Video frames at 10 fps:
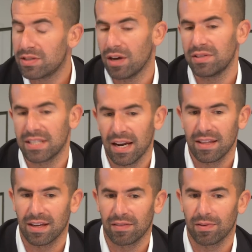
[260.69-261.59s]
dose it's
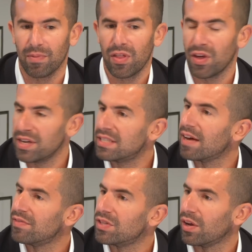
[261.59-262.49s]
anything from
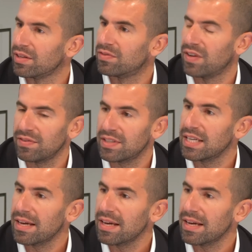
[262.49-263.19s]
$37.50 mm